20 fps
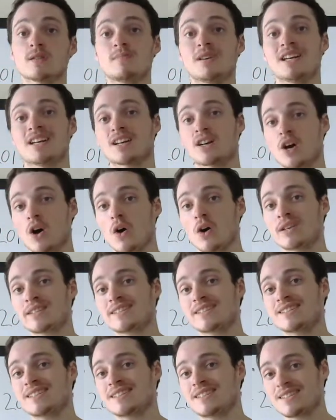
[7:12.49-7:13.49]
be in a
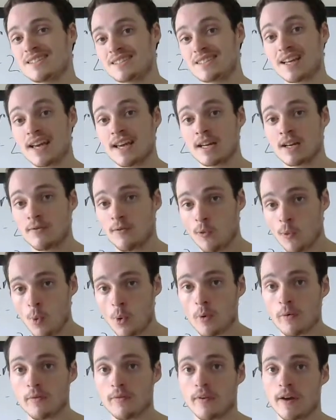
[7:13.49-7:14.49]
constant state of
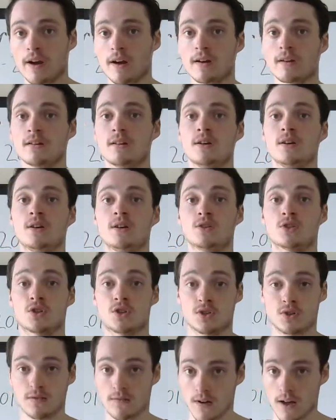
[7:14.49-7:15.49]
warfare to
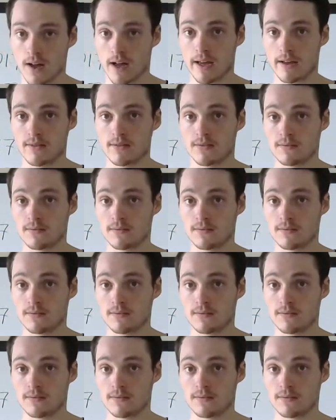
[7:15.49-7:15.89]
survive.